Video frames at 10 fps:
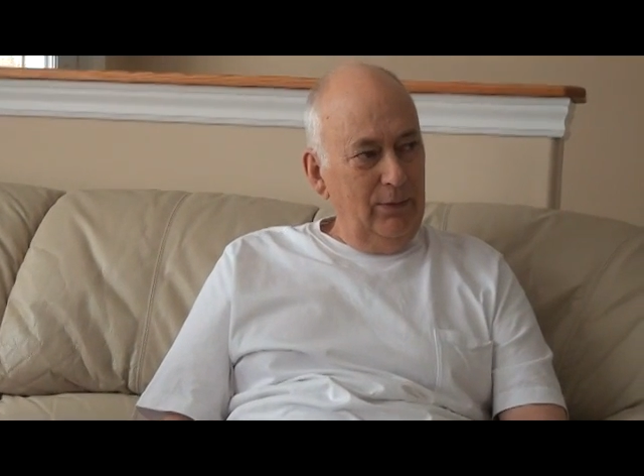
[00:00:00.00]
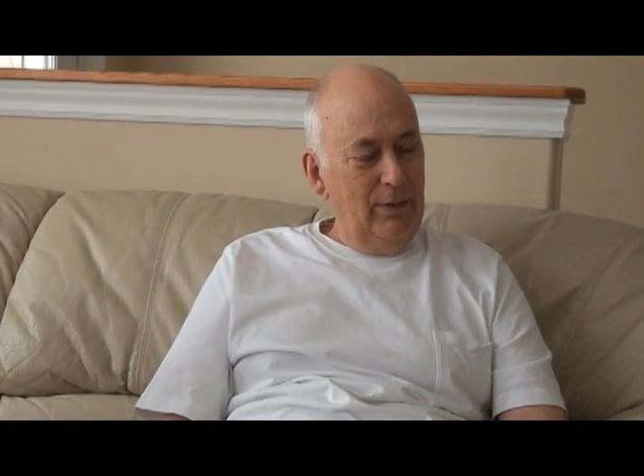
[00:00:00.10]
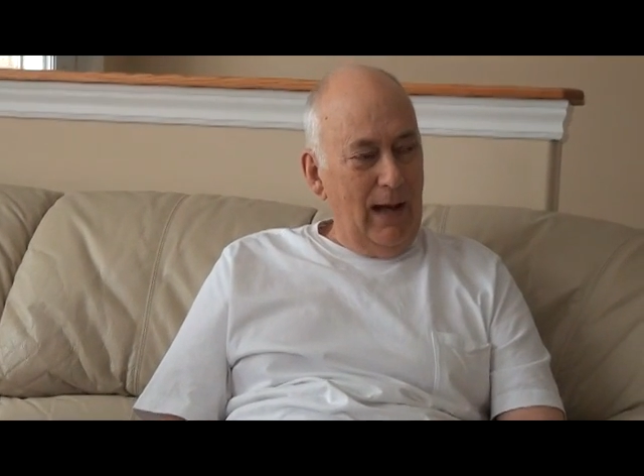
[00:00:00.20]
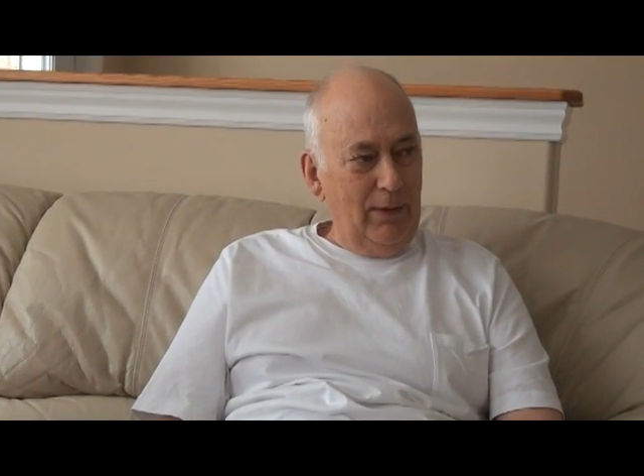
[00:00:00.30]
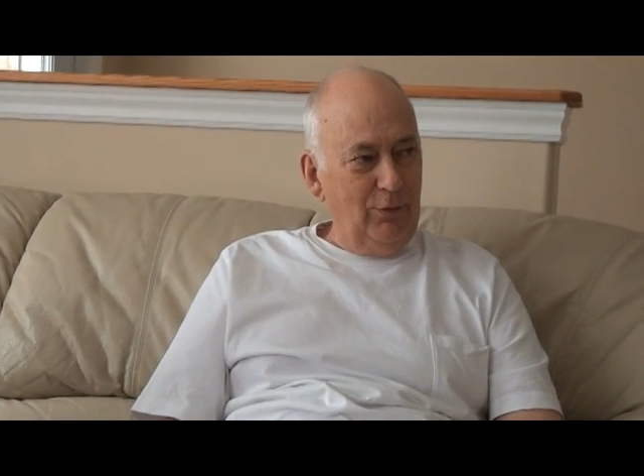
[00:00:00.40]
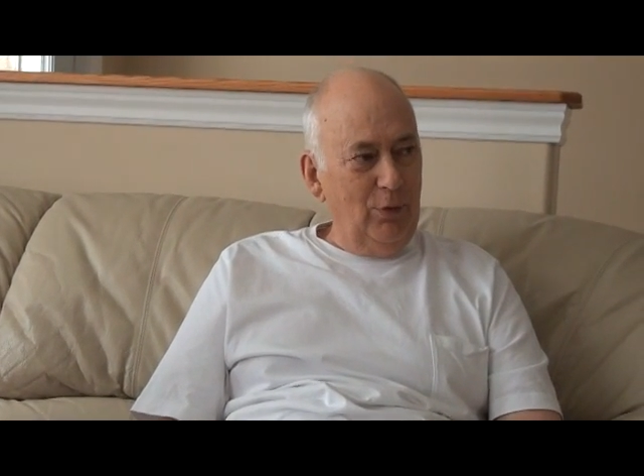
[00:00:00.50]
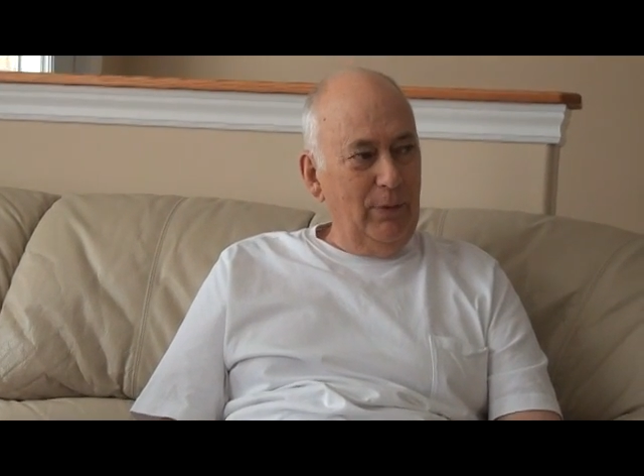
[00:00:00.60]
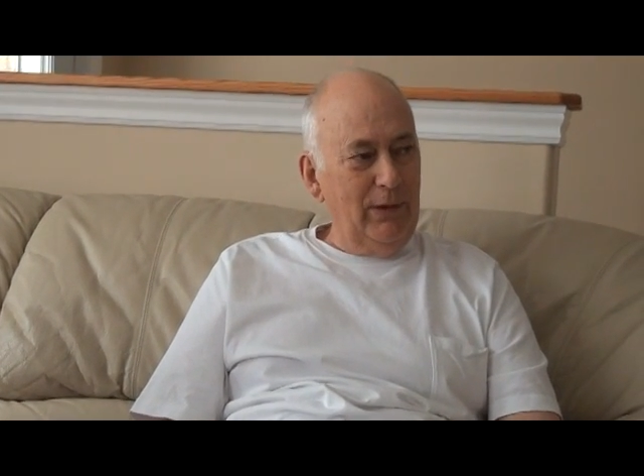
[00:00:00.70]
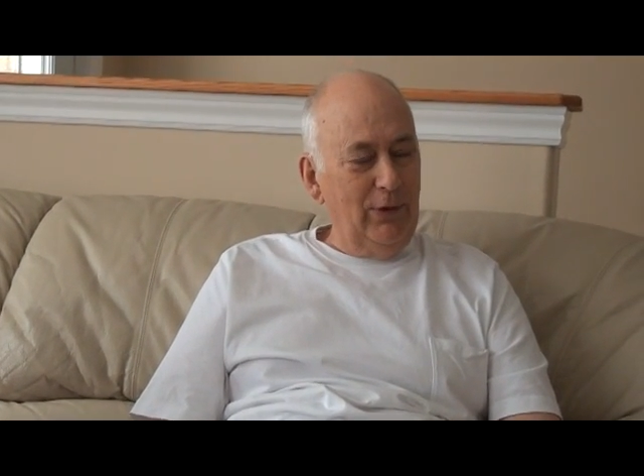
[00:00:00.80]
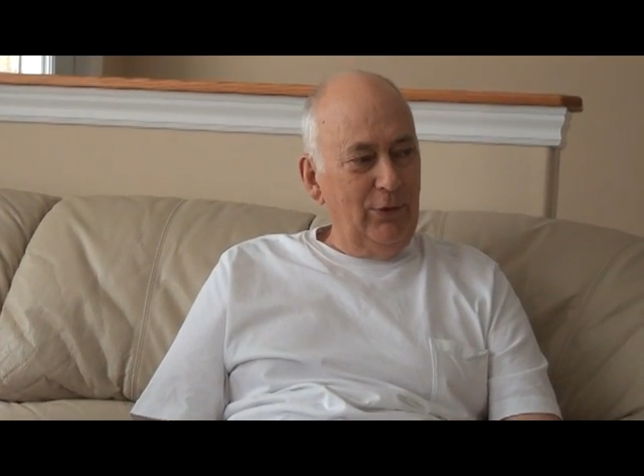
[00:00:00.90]
doctor
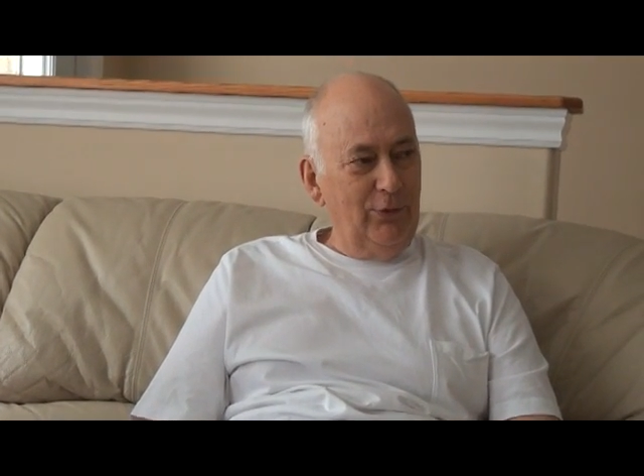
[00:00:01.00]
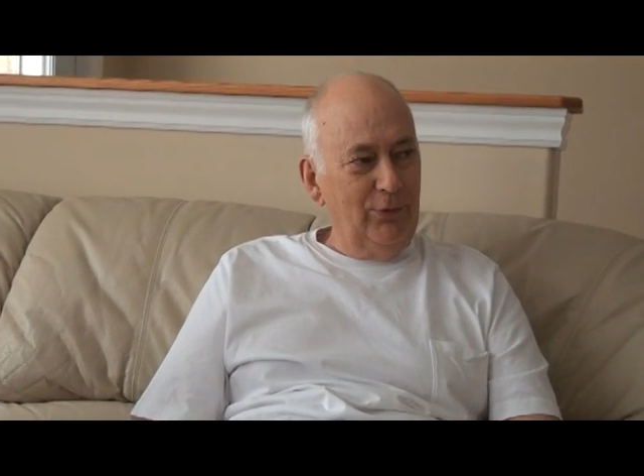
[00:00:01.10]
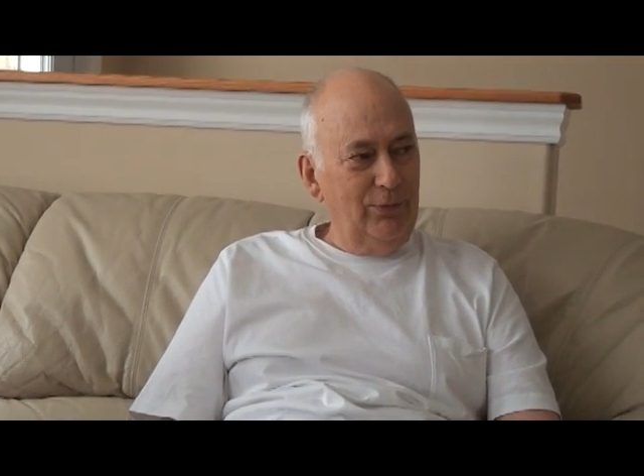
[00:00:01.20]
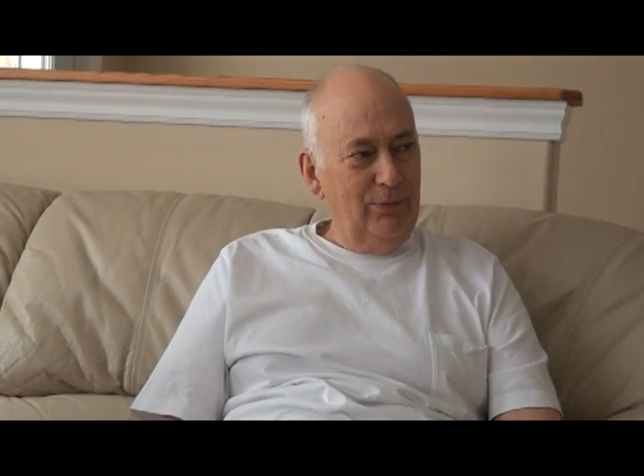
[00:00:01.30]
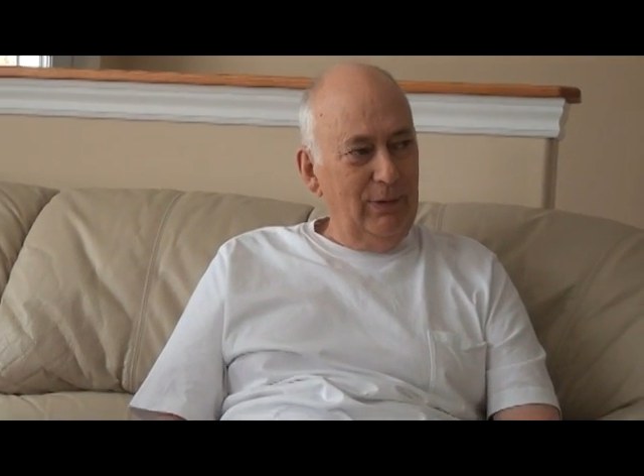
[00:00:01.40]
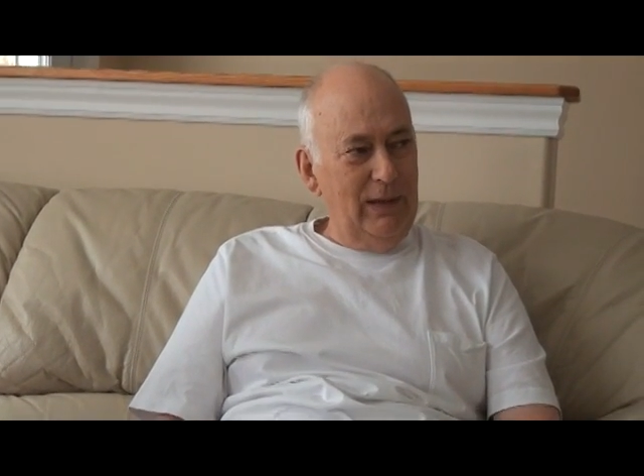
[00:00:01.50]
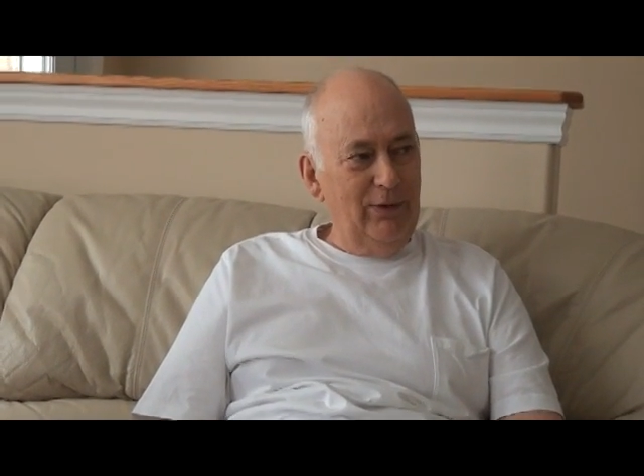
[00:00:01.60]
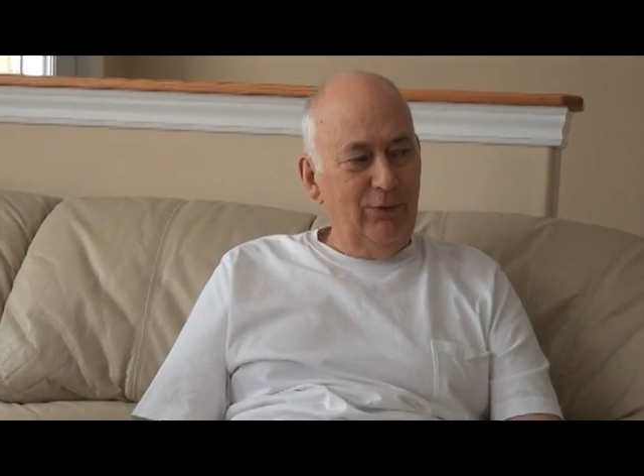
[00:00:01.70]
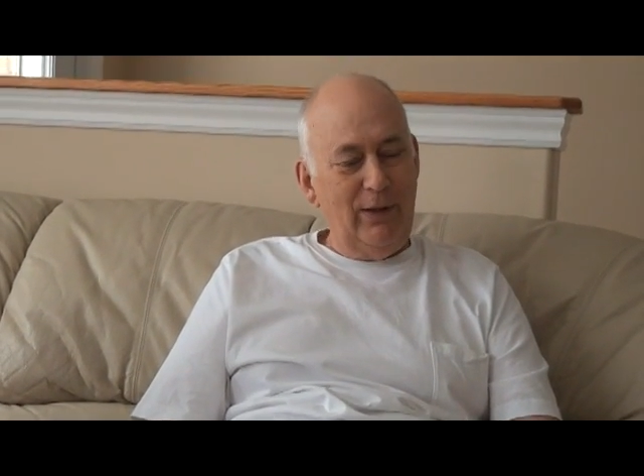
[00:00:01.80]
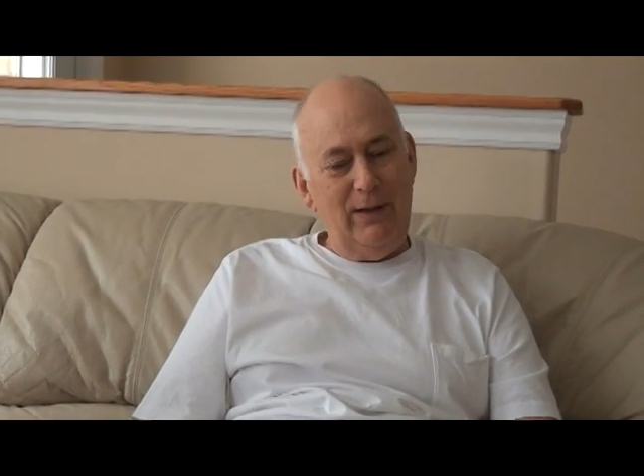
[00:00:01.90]
because he
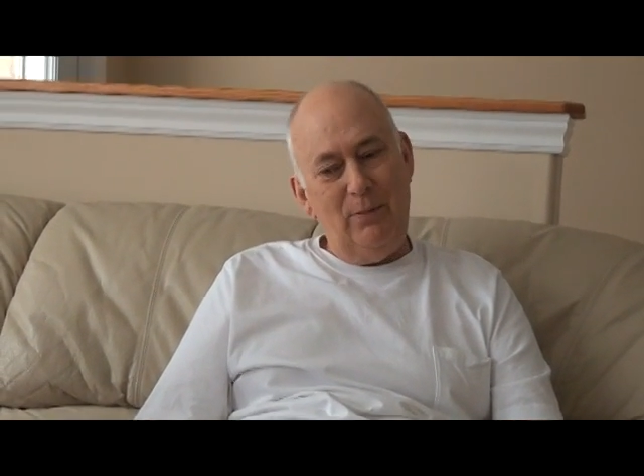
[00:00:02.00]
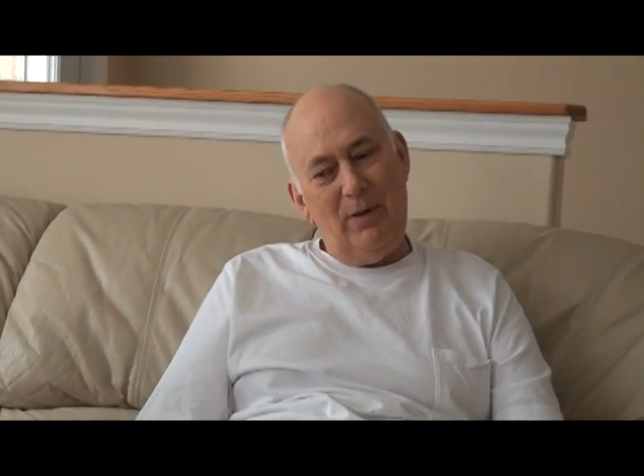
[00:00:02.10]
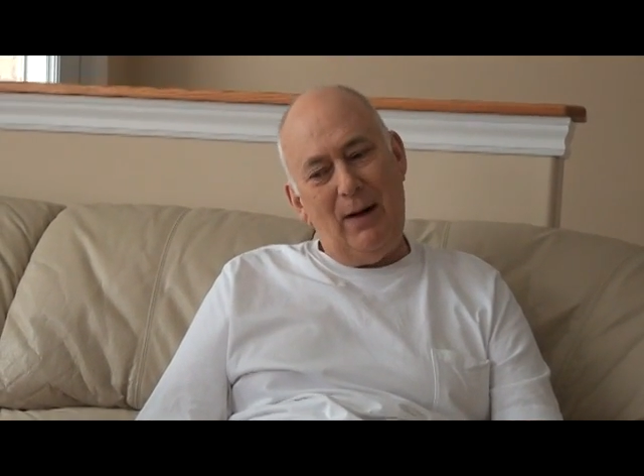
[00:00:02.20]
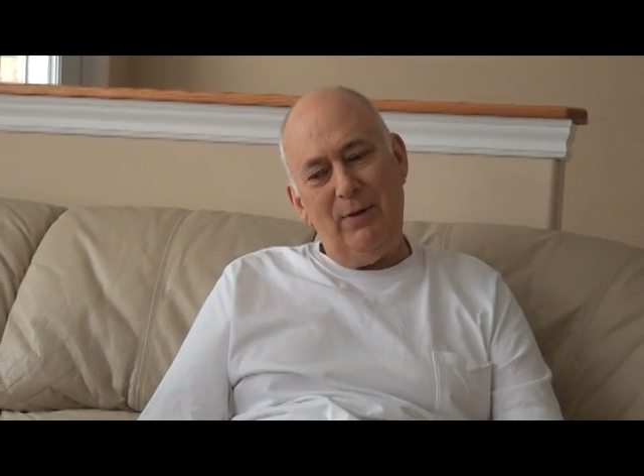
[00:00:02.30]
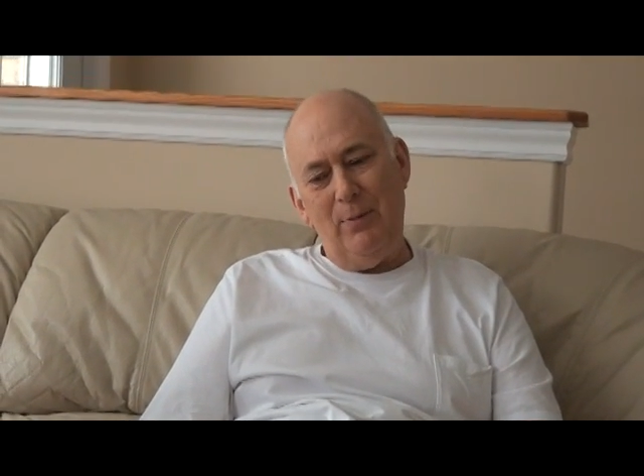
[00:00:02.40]
had said he'd probably